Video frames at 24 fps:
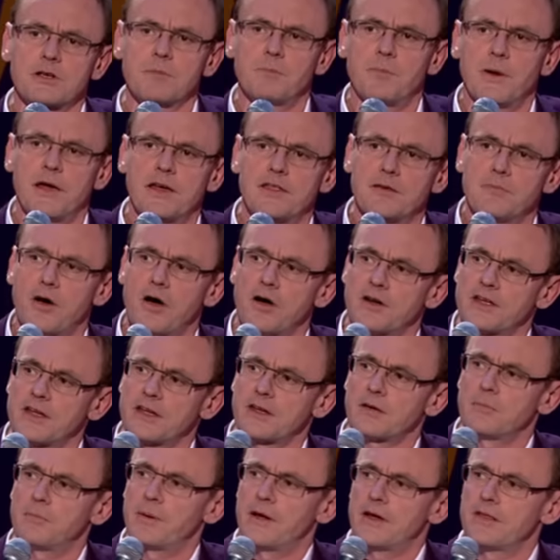Compare the Market,
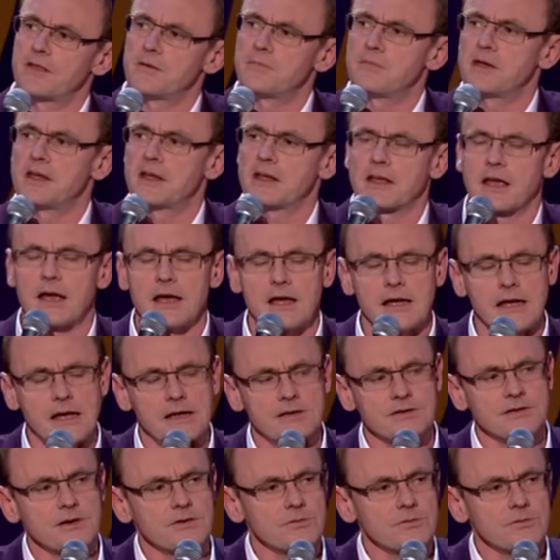Compare the Meerkat ads.